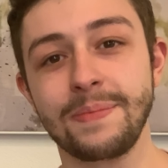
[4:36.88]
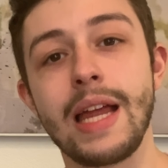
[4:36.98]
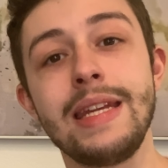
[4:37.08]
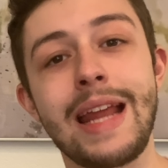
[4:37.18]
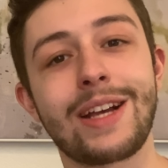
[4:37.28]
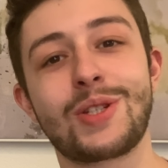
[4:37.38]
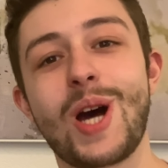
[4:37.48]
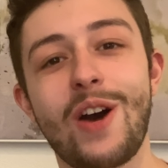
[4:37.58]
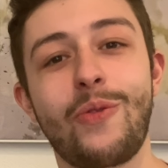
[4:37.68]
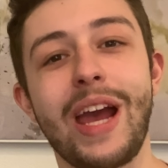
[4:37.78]
Next
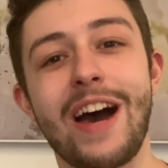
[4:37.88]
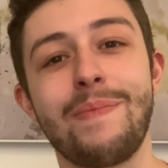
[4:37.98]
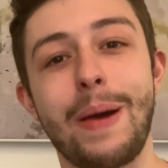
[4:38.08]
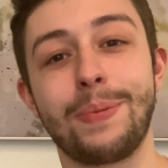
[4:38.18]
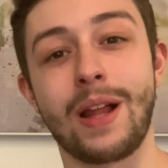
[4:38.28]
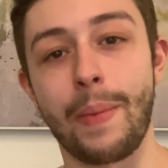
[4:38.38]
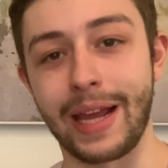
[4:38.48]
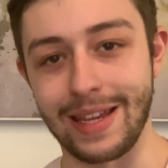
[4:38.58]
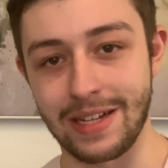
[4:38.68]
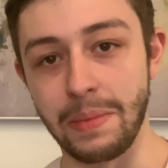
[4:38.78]
off, we have my
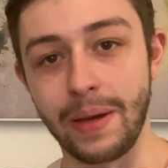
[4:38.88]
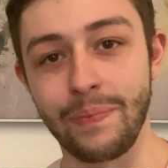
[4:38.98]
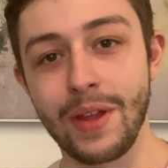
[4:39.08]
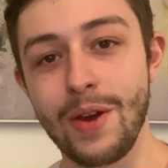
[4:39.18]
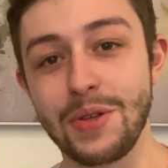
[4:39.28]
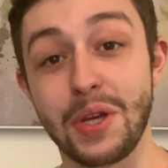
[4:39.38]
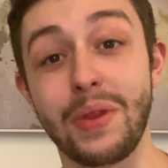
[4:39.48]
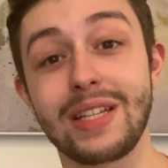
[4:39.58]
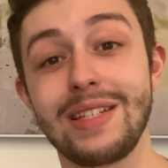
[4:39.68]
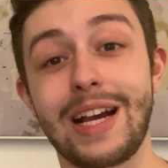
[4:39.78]
plumbing estimate. So
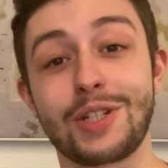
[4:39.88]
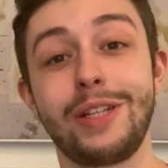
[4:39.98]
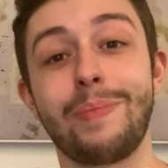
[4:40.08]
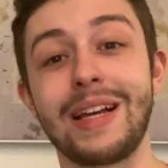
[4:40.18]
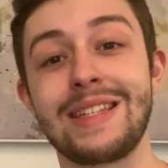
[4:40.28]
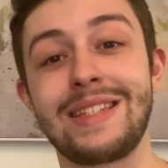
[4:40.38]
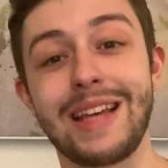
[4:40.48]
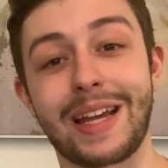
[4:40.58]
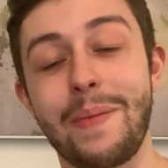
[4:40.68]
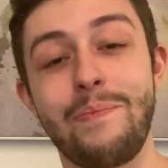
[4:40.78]
this is actually my
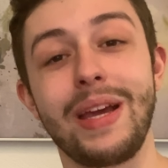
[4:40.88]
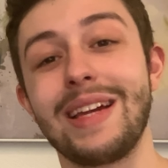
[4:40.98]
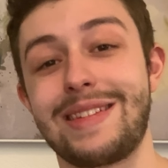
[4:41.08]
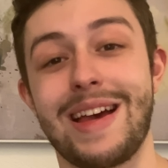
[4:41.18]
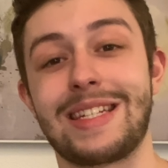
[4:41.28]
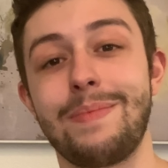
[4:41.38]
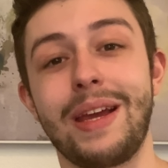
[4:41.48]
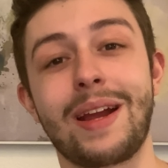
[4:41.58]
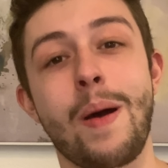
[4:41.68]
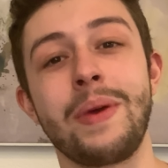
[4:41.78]
second biggest
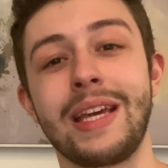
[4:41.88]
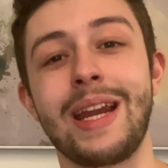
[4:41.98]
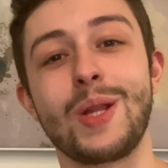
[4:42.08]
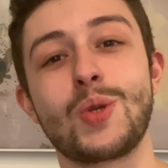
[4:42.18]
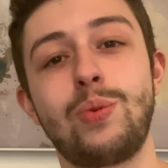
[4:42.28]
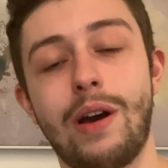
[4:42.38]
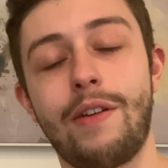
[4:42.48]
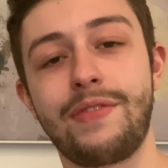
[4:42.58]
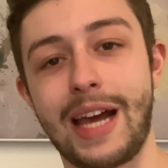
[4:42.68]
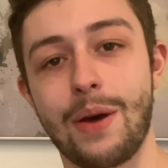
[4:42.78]
estimate, coming in at
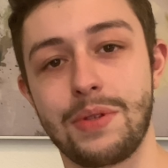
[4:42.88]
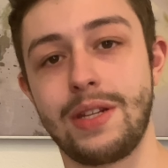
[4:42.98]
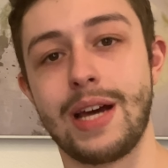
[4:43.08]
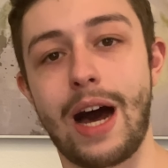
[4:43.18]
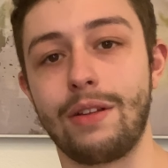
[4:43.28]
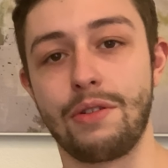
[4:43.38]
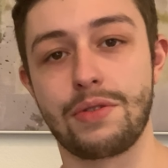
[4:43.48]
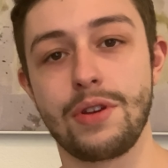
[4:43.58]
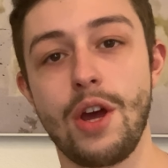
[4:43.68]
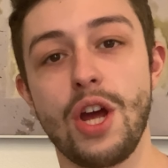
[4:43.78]

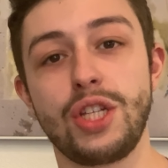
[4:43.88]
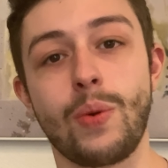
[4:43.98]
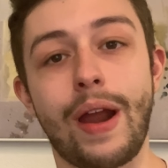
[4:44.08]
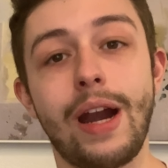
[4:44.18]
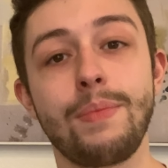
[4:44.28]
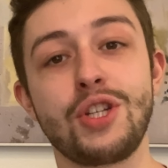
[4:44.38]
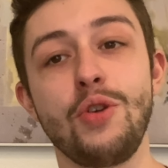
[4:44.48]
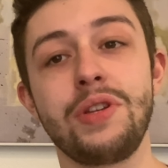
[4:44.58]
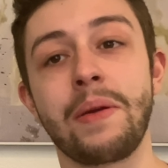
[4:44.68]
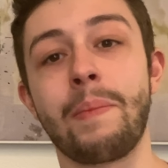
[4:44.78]
$12,000. So I ended up
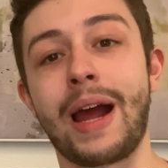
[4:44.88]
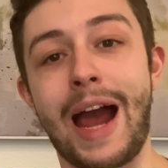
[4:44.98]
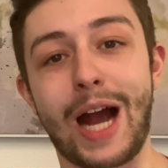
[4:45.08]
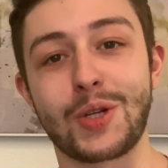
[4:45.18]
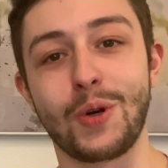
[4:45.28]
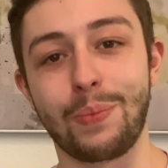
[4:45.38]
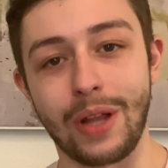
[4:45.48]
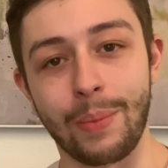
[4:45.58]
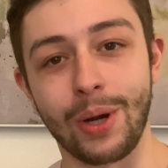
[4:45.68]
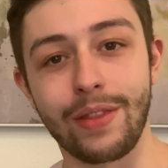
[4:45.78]
choosing my actual
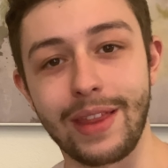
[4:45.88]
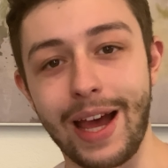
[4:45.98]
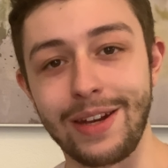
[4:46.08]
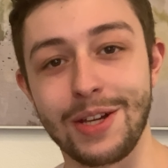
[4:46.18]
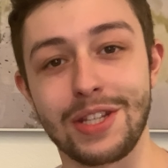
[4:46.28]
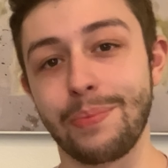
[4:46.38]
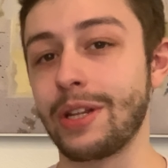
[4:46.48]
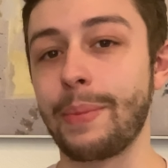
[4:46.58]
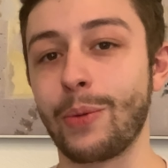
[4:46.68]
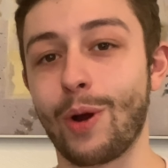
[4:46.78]
plumber that does the
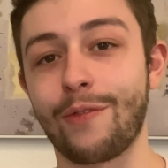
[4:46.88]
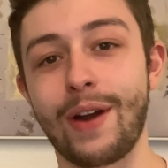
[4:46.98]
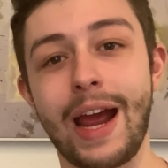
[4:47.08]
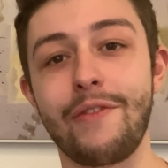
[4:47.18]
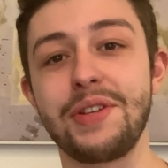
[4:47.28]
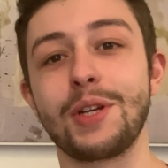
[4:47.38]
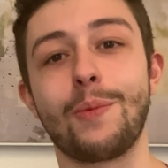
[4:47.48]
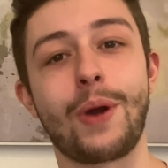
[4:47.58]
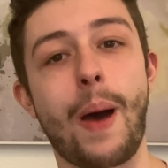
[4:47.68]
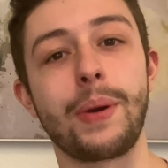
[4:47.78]
plumbing work for every single
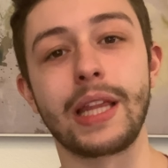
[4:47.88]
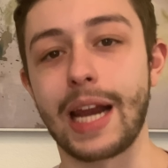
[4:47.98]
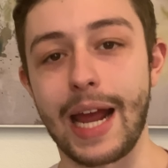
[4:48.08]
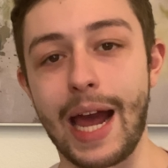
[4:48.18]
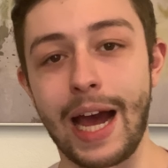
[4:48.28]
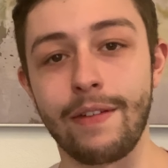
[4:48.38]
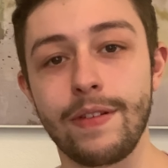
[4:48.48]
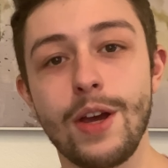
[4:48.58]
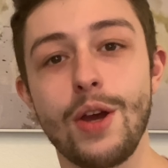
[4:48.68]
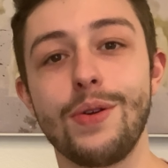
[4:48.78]
property that I have,
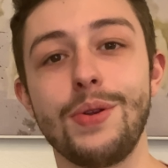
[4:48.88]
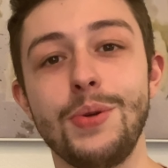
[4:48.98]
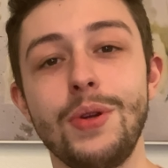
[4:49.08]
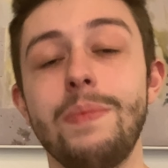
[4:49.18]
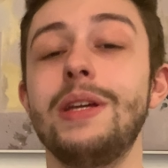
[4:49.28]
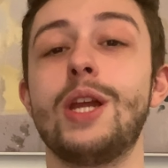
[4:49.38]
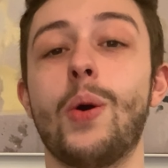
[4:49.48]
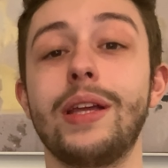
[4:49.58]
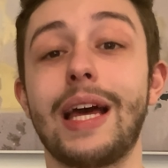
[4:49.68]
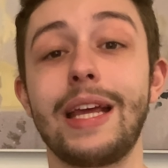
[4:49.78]
due to me
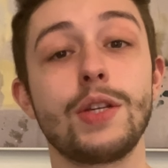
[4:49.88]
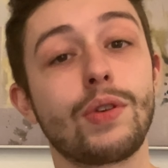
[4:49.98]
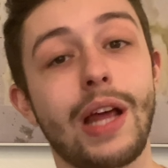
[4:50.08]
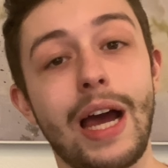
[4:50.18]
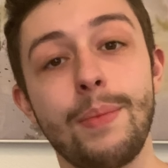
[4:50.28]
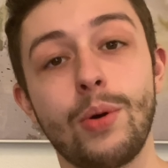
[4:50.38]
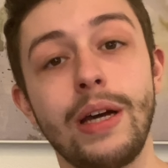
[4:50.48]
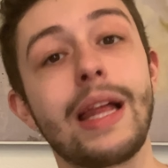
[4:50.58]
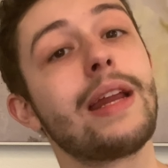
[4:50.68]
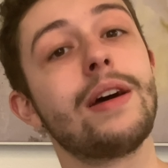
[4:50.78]
knowing that he's reliable
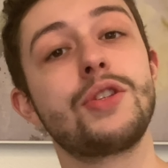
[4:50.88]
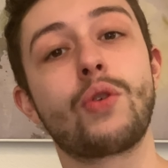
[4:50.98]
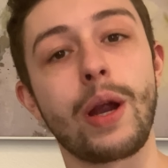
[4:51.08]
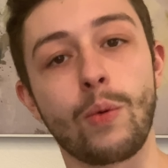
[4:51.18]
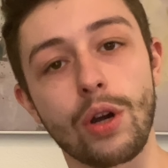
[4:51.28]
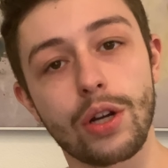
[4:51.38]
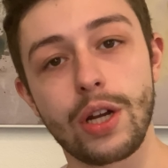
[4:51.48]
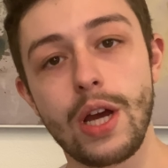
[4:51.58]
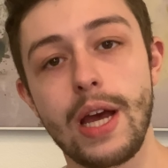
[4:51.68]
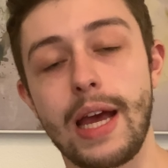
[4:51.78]
and that he does great work.
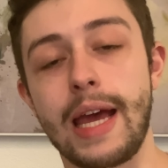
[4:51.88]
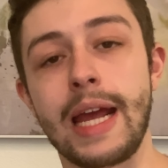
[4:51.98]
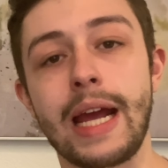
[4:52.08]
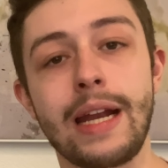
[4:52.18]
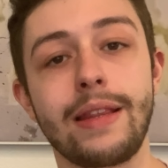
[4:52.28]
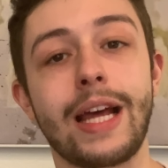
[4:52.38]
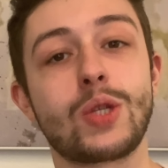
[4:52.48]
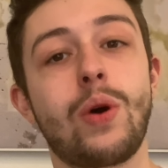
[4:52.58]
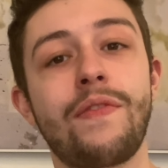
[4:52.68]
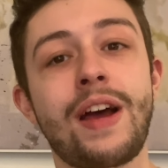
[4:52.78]
And that
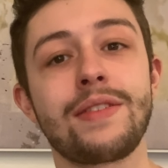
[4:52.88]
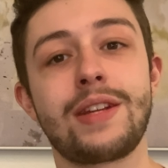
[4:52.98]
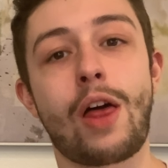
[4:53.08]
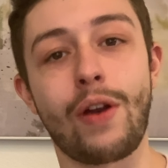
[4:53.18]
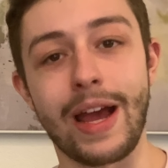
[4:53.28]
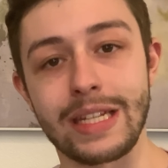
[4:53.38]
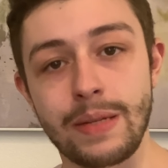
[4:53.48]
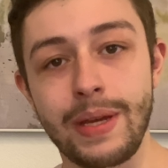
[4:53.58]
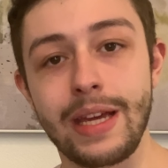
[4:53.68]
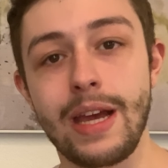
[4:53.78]
$12,000
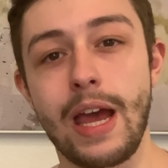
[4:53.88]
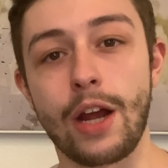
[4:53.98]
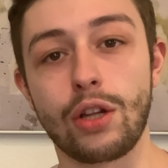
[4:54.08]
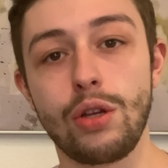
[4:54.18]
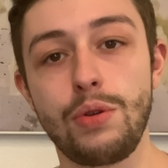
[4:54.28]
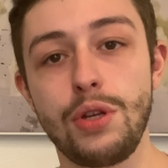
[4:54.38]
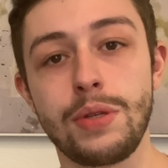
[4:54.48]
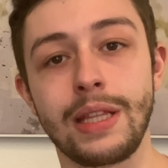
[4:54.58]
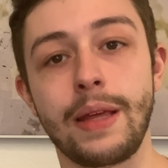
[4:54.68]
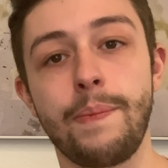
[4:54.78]
estimate includes
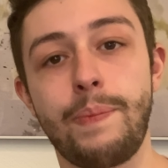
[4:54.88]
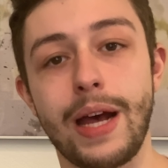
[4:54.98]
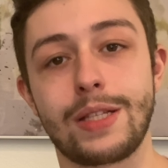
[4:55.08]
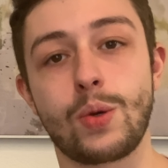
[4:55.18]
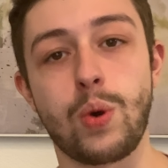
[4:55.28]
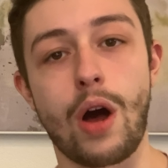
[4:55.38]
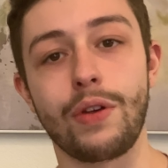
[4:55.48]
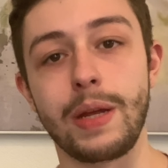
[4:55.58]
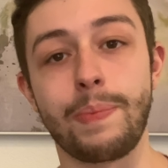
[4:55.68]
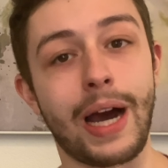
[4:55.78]
using the best
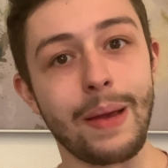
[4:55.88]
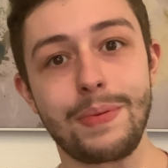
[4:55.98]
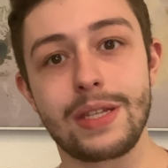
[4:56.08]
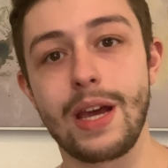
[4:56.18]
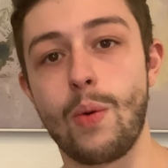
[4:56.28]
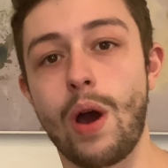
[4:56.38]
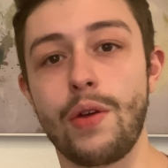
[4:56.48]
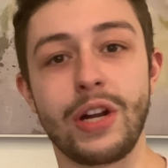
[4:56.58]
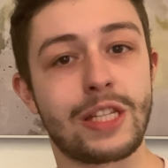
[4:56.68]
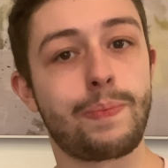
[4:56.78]
quality pipes,
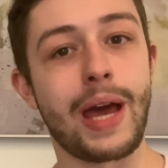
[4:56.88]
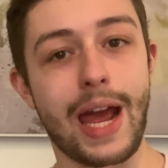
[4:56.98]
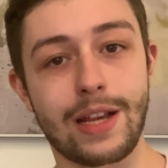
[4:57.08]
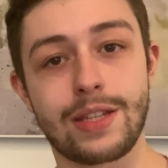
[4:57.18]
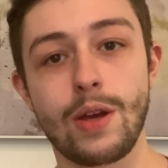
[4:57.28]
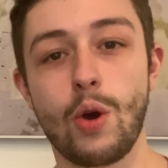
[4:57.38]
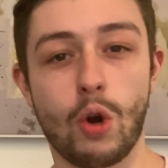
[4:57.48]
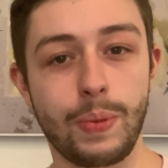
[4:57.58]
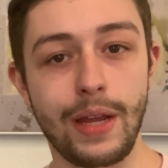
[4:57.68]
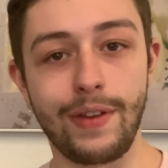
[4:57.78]
whether it's PEX
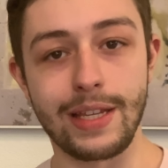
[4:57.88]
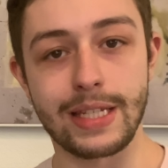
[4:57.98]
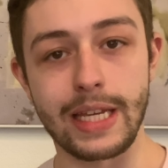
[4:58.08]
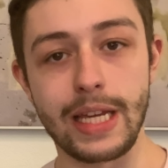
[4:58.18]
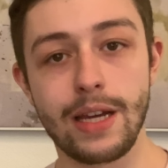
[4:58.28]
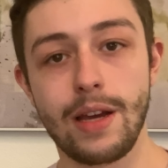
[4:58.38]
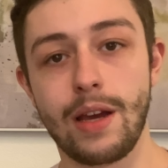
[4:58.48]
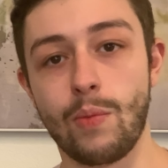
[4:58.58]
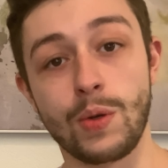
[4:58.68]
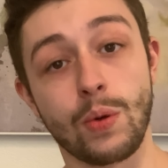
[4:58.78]
or PVC,
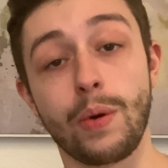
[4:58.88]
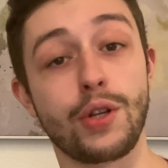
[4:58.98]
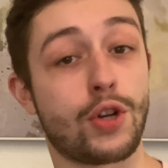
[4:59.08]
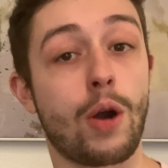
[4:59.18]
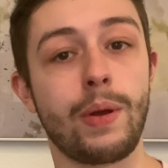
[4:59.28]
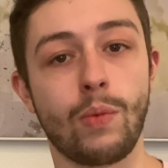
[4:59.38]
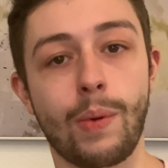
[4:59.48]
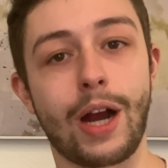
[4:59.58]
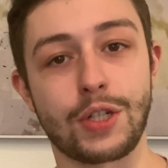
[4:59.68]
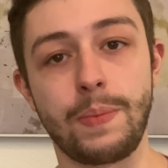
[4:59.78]
which will determine when we're
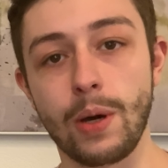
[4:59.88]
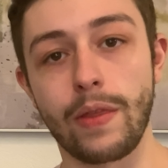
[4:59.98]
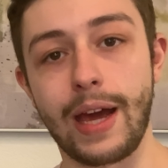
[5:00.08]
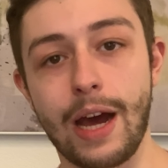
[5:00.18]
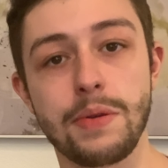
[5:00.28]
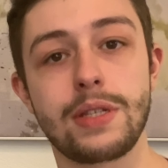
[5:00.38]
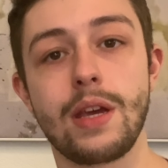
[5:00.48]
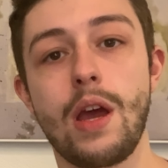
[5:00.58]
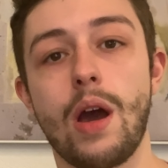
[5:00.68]
actually building the house.